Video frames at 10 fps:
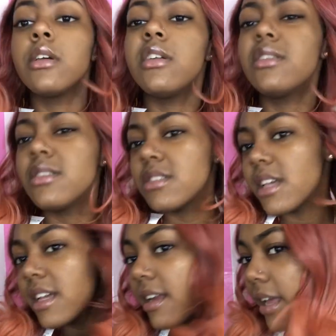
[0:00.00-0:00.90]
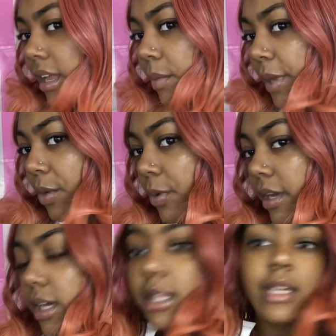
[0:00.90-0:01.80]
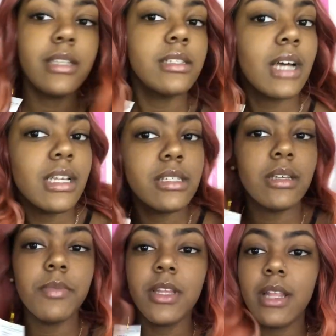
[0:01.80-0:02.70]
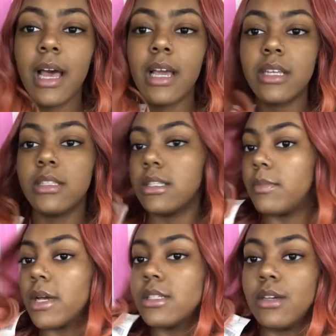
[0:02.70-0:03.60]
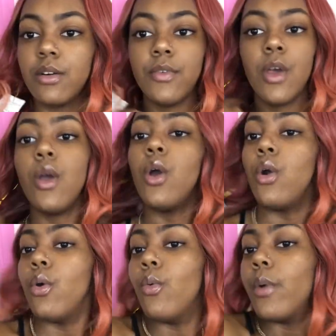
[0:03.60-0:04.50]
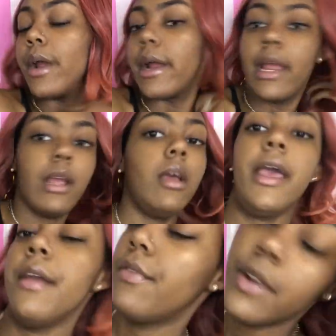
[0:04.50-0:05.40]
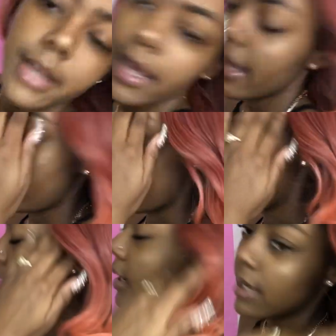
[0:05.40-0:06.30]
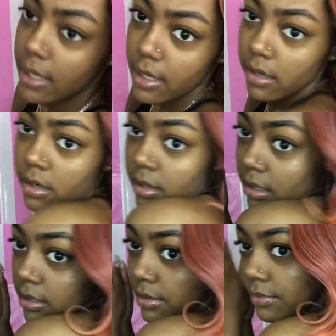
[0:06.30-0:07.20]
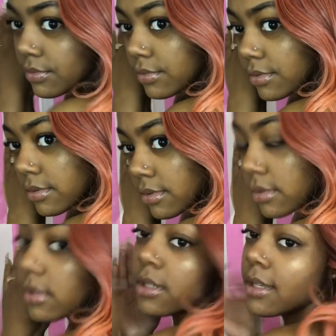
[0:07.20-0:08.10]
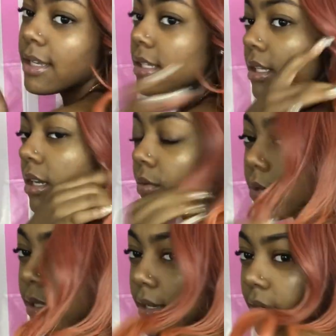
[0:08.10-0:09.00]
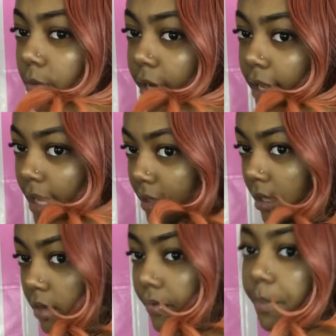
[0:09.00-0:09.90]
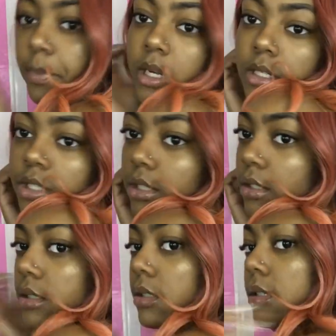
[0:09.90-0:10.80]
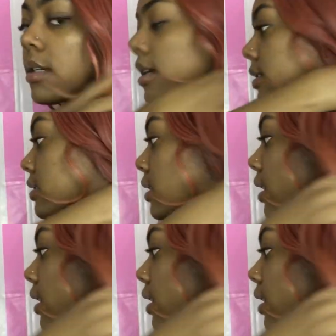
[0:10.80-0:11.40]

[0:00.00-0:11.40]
It just looks like an anime wig. Like, it's not something that I can see myself wearing every day. But again, it's a really good wig, I think, for pictures because it's